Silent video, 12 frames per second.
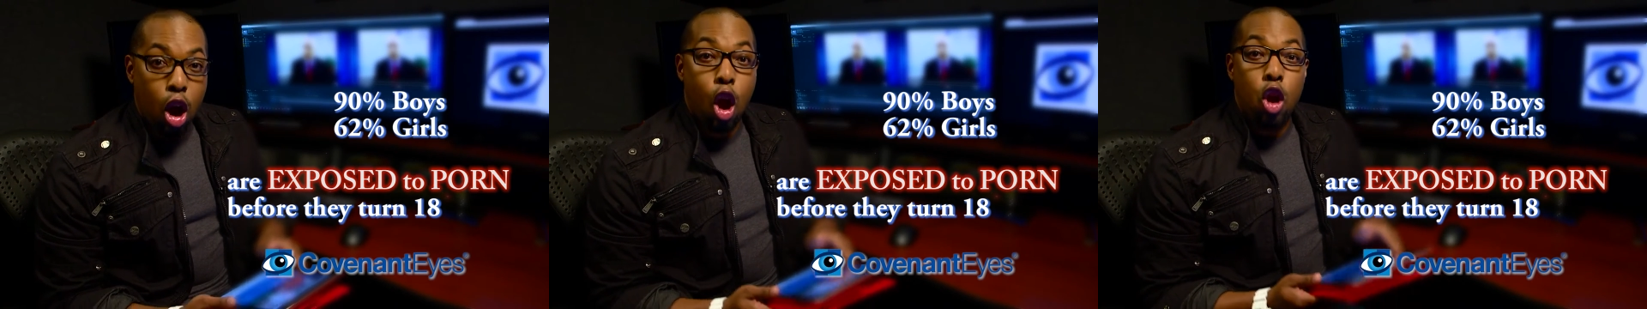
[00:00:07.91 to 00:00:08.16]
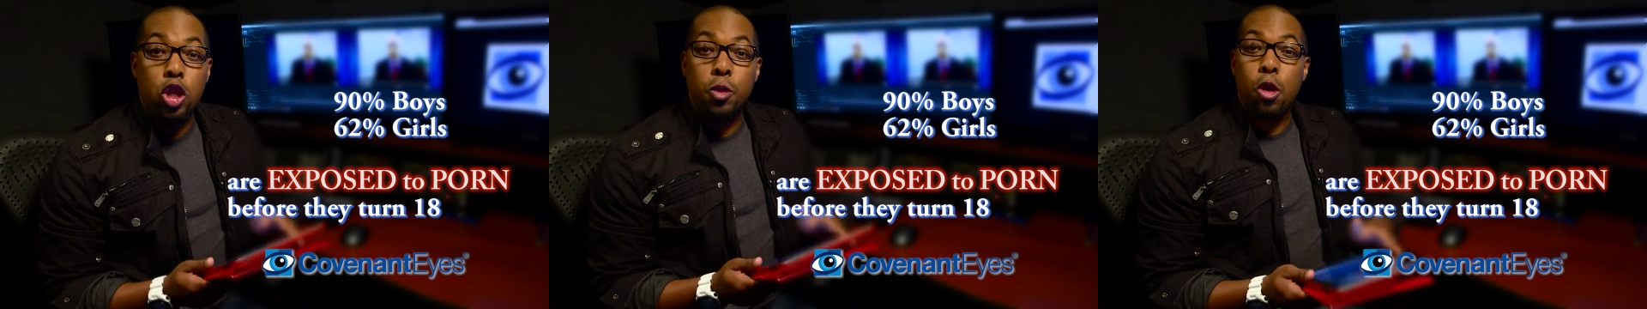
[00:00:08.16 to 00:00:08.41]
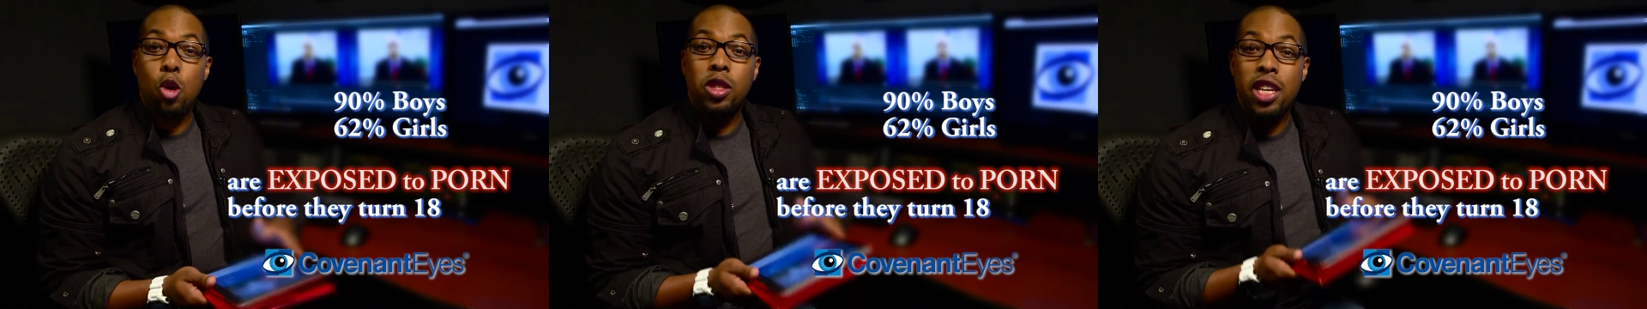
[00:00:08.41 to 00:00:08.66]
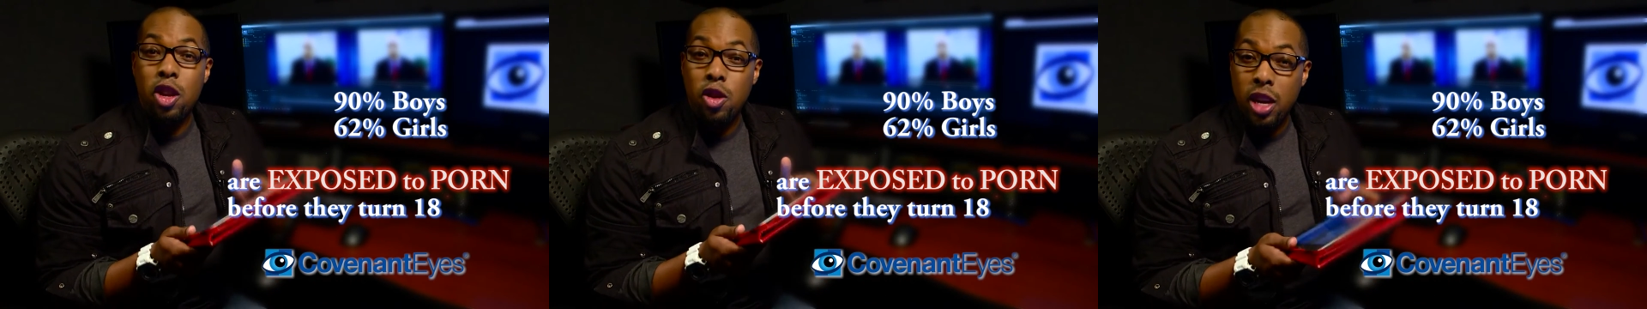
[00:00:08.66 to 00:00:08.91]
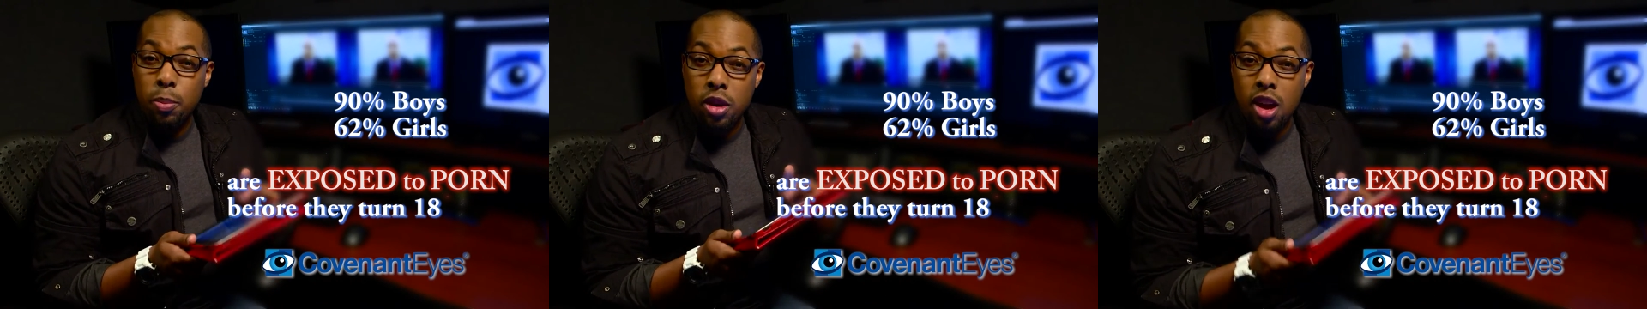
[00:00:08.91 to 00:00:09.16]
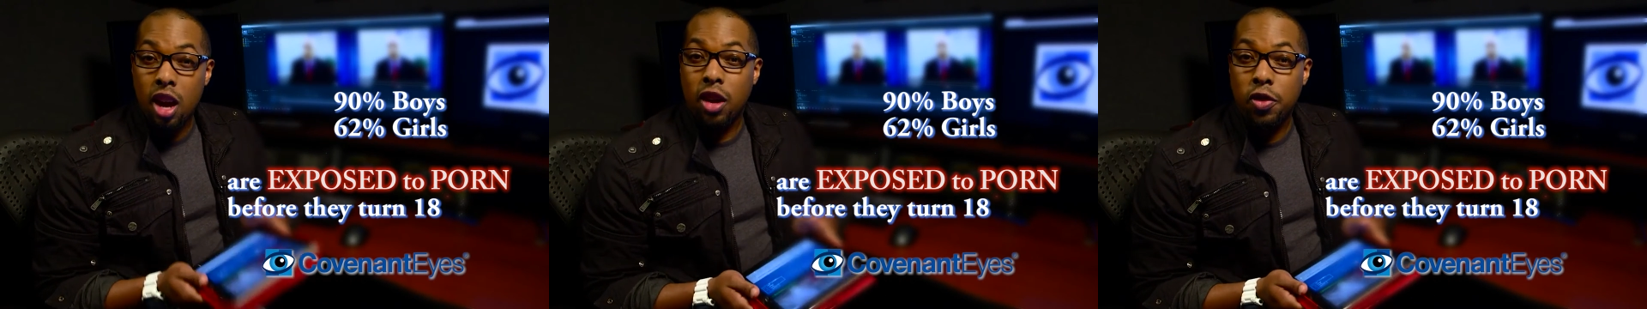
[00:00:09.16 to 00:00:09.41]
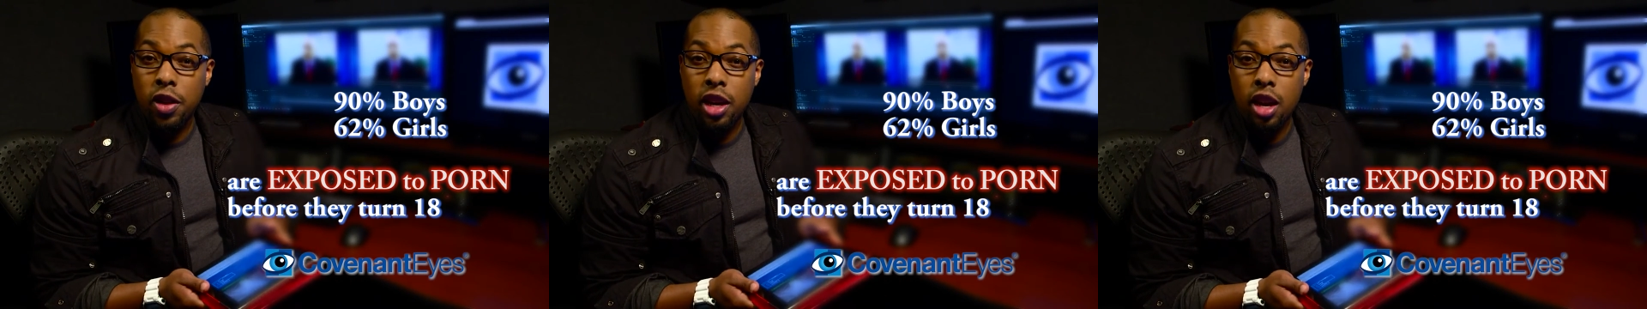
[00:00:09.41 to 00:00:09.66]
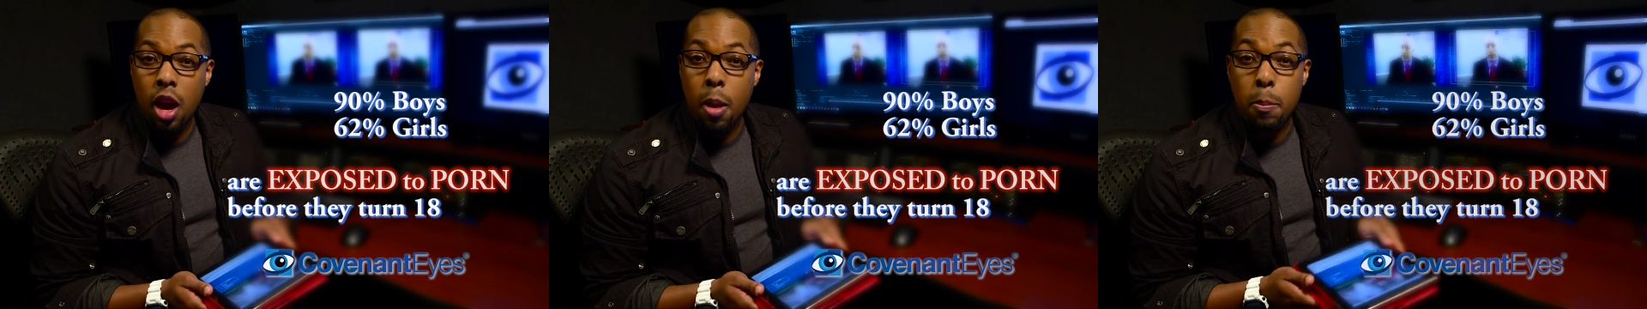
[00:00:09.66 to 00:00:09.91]
are exposed to internet
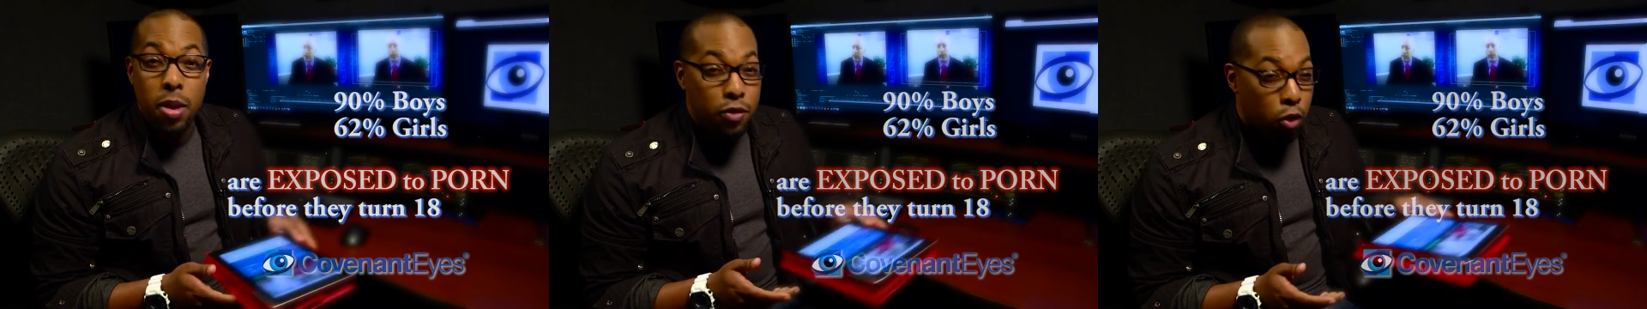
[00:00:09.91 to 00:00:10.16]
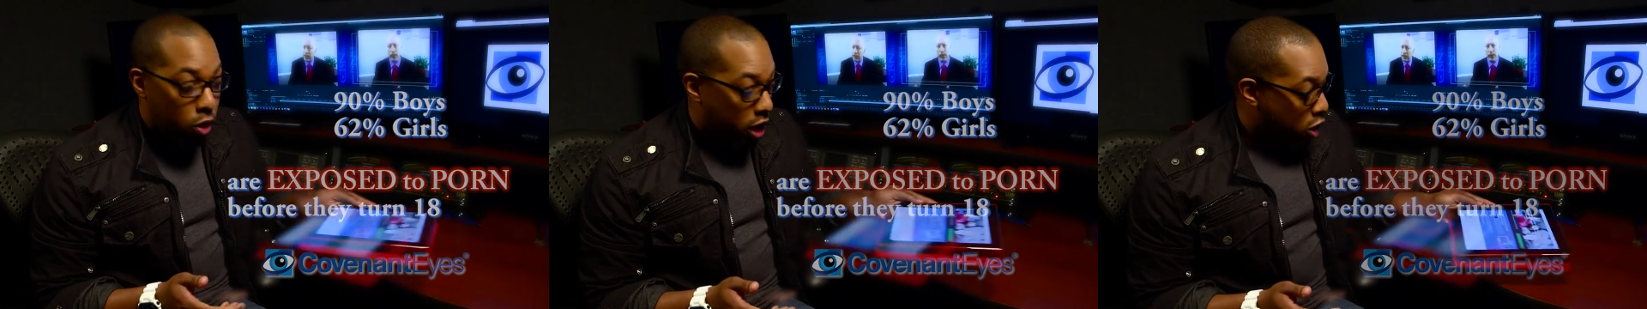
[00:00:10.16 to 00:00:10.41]
pornography before